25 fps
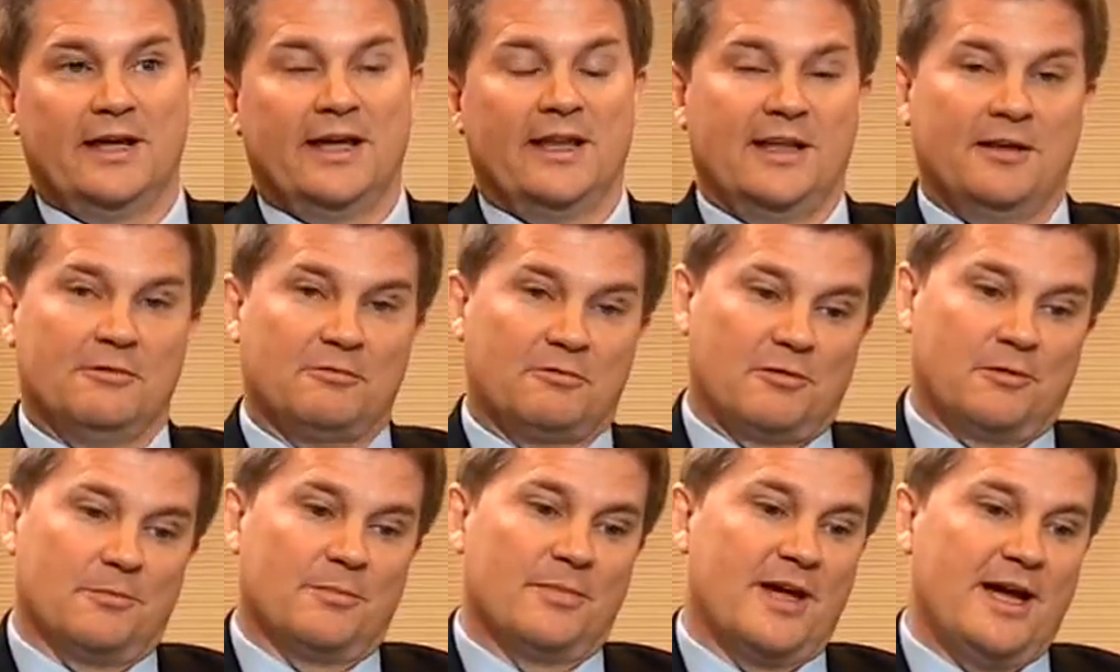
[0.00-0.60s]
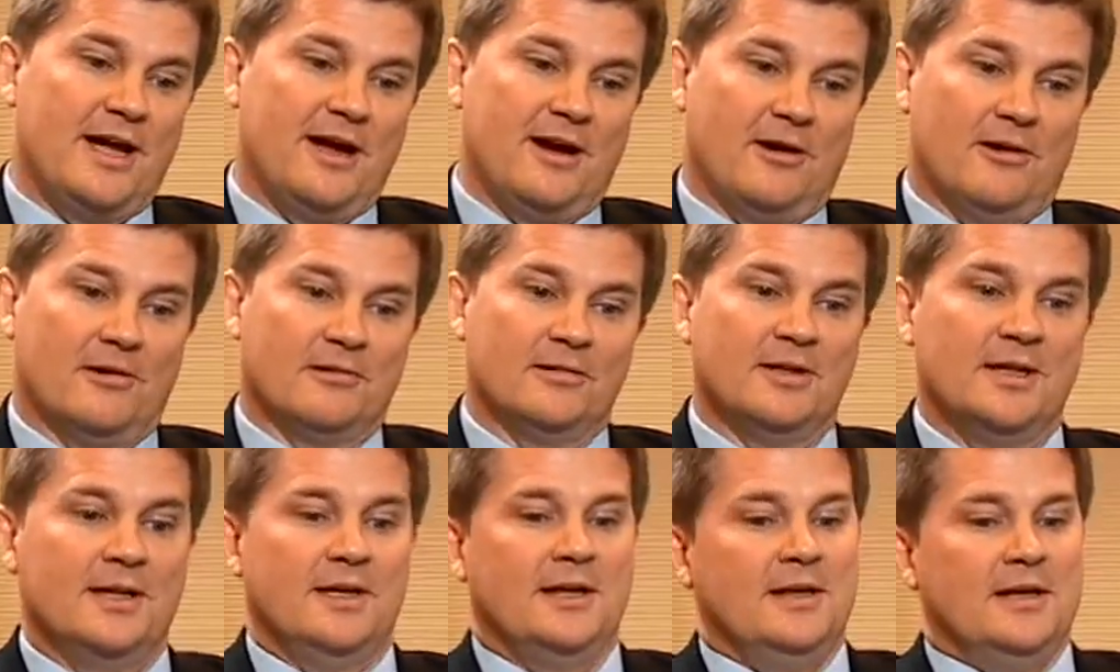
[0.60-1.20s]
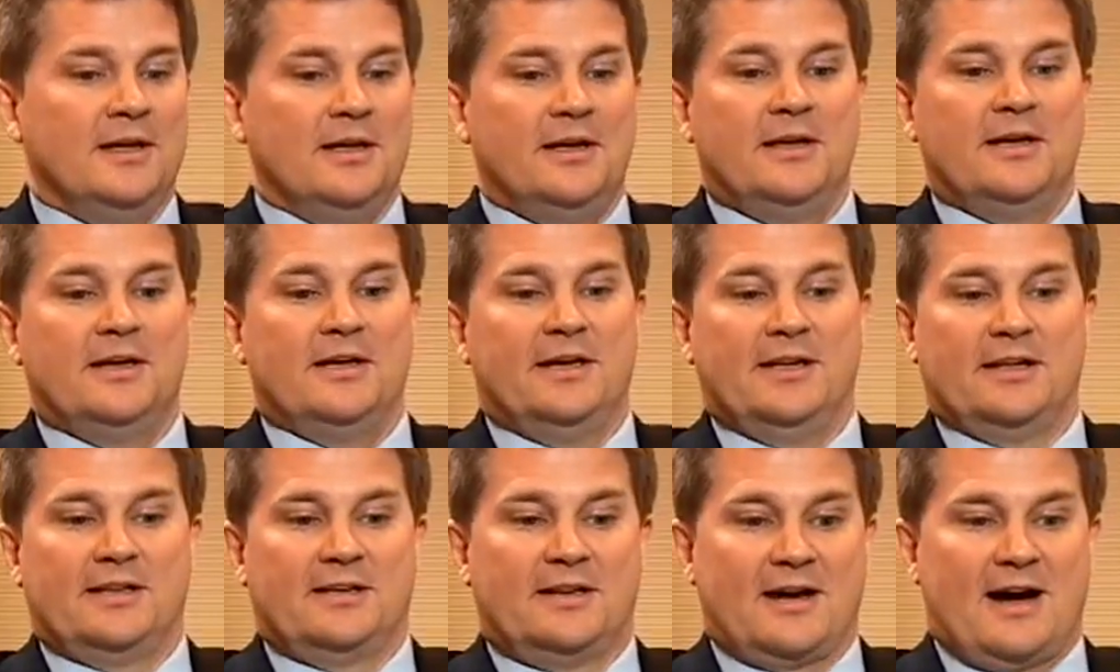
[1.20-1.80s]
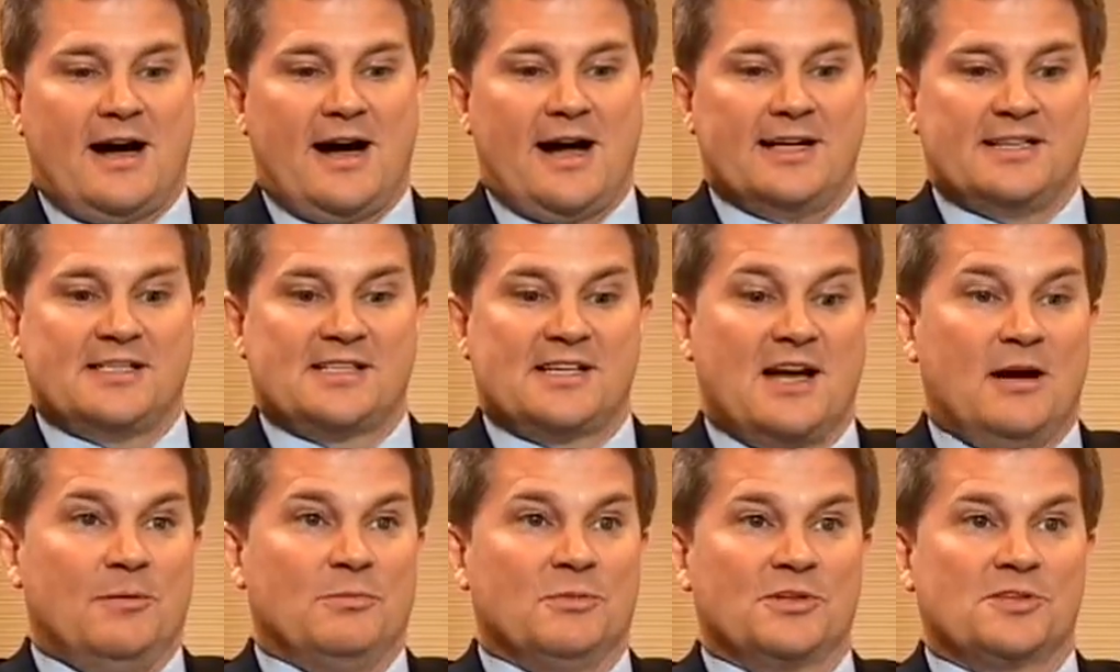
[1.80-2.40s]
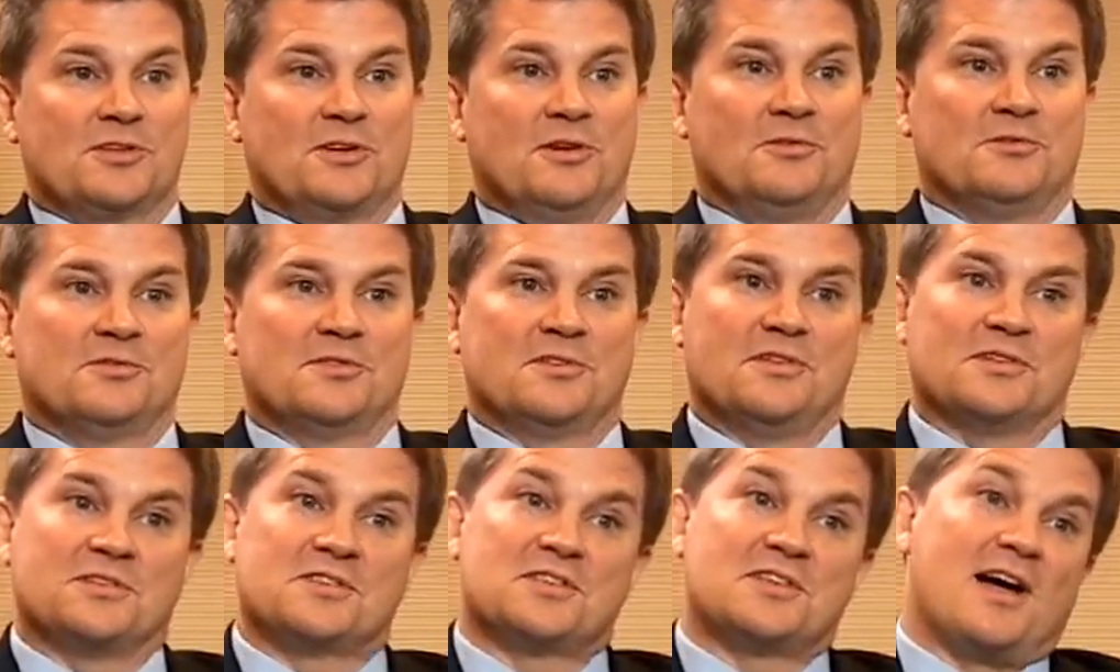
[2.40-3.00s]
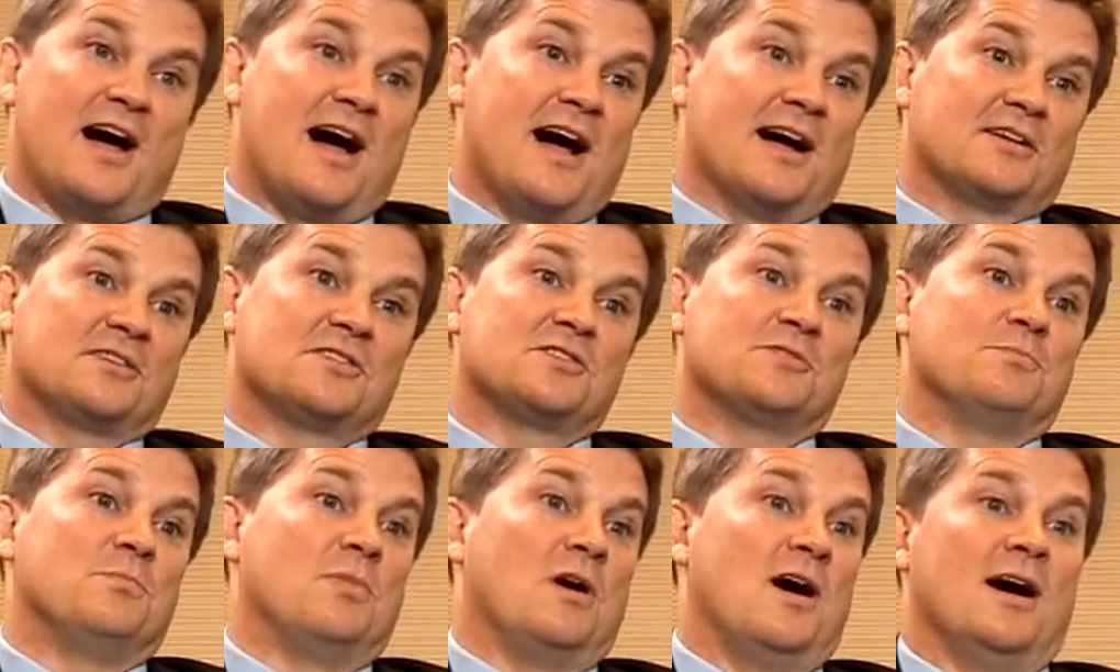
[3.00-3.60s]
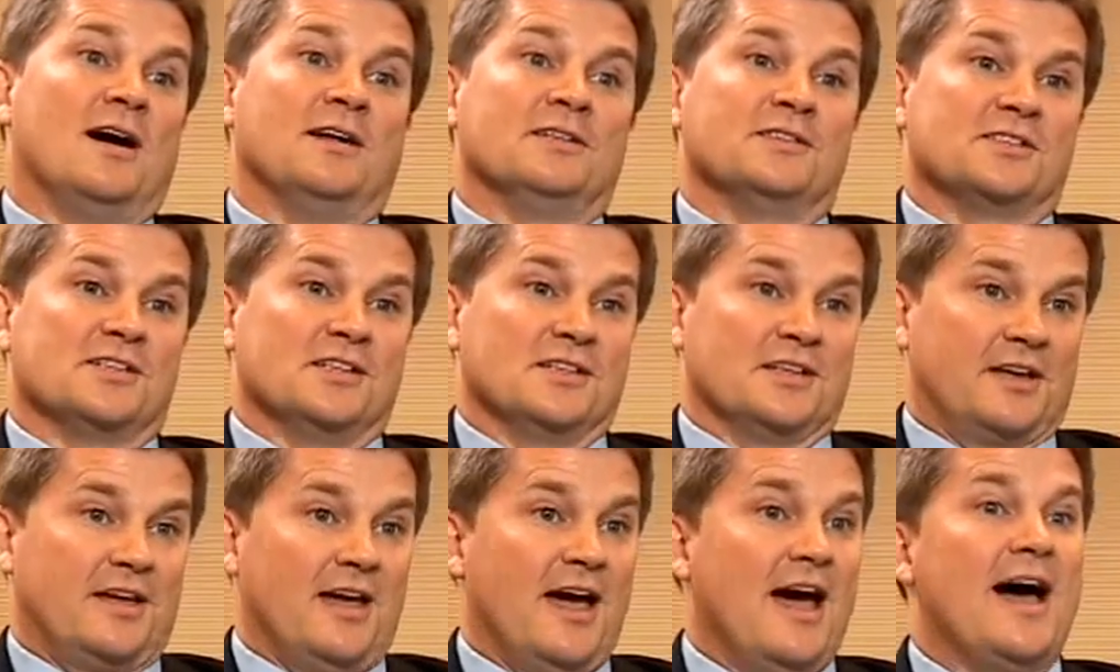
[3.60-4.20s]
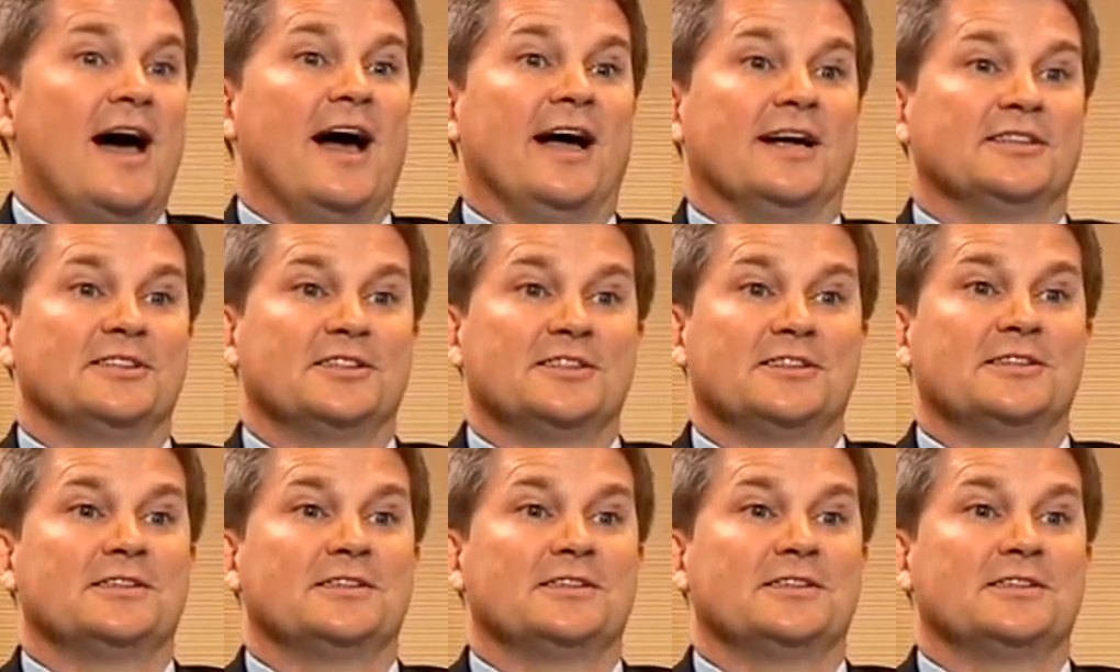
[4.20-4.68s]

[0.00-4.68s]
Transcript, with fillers: And then from there, it guides how much goes to stocks, bonds, and cash.